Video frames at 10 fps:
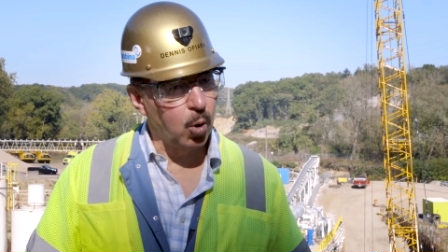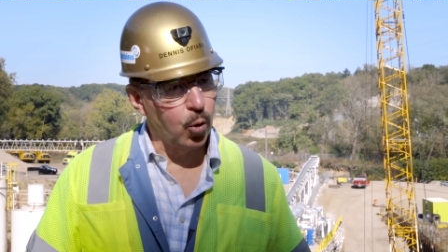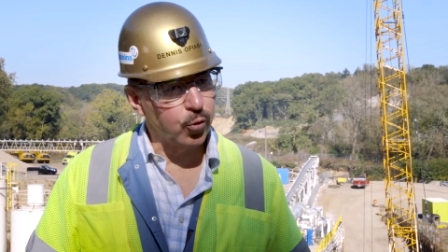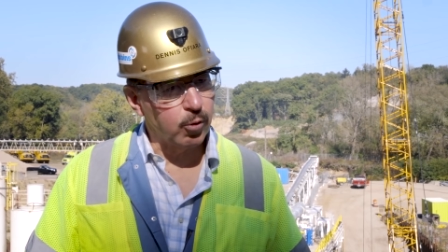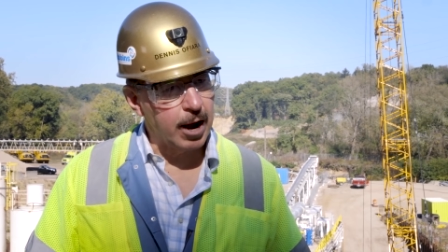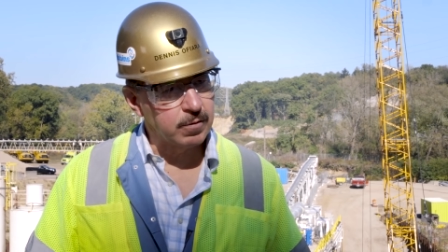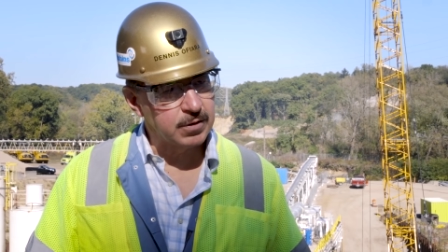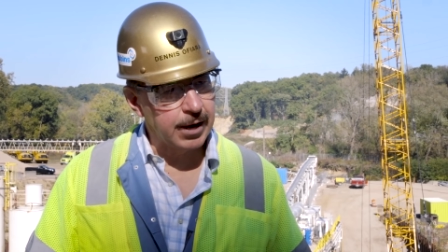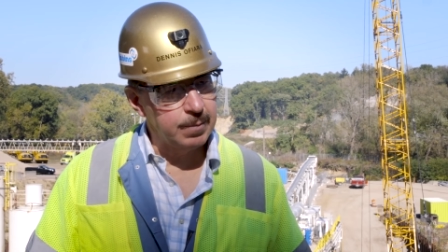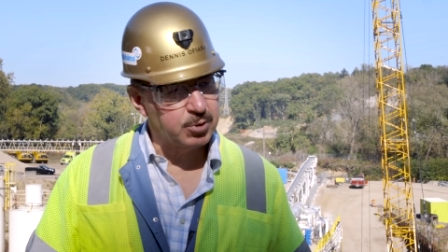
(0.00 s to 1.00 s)
both ground
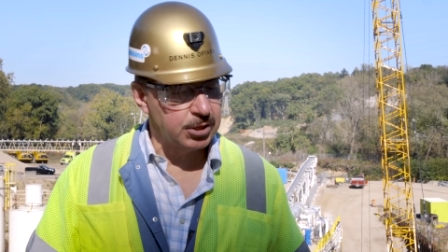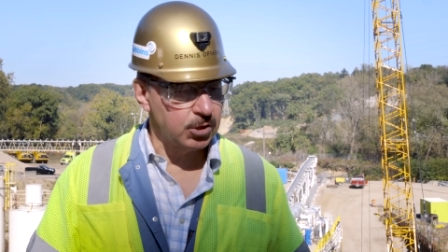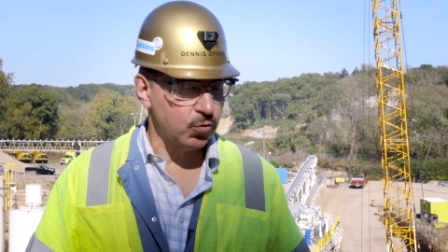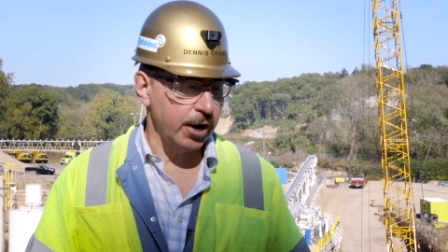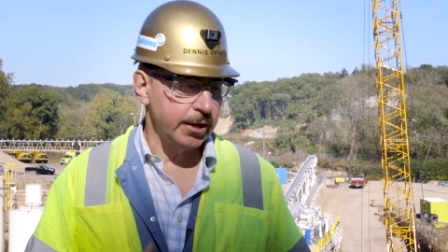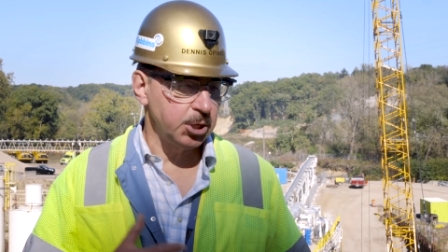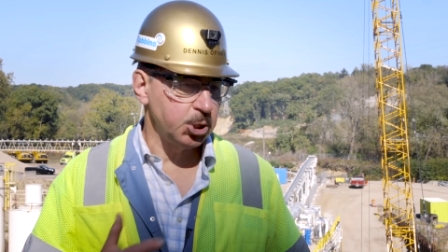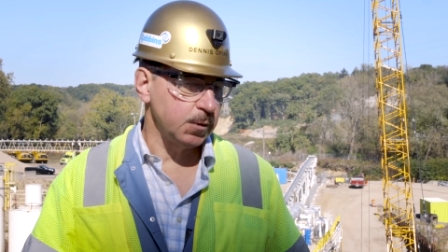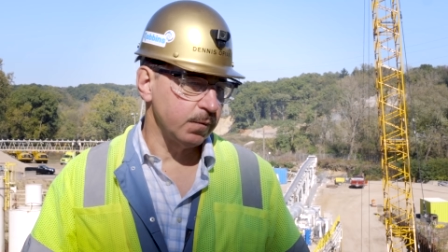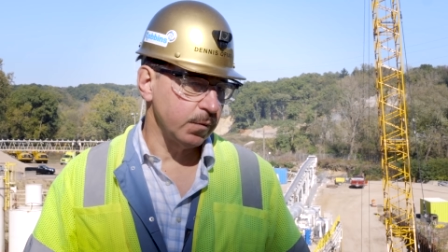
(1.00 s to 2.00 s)
types and the
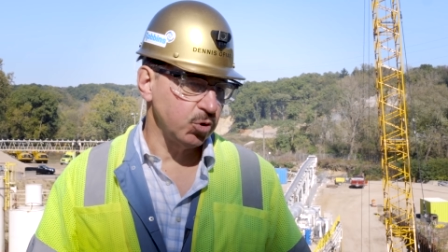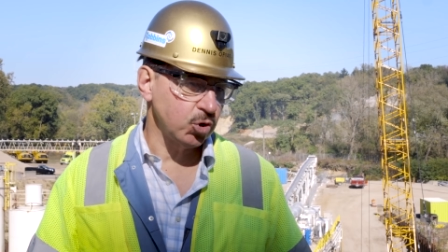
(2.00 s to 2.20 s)
transition from